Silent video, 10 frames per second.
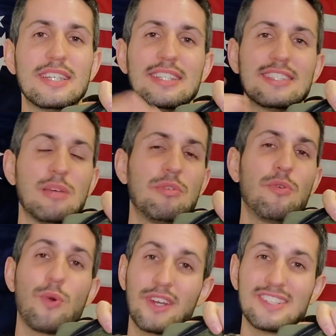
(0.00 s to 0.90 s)
any type of
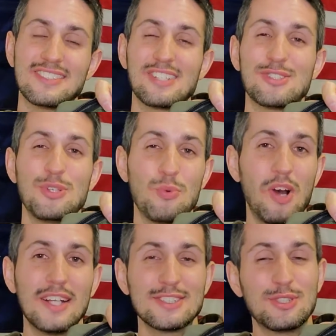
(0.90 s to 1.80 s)
organization you
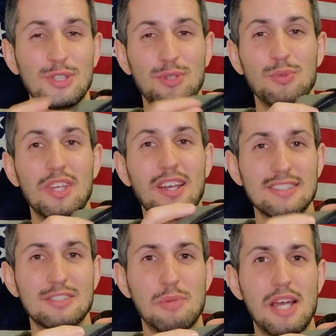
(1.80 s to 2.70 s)
want, so you can really
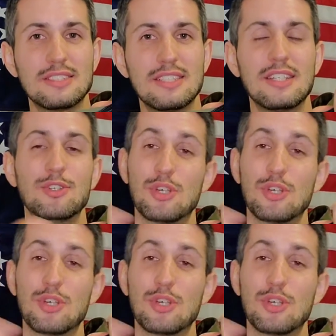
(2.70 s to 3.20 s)
customize it.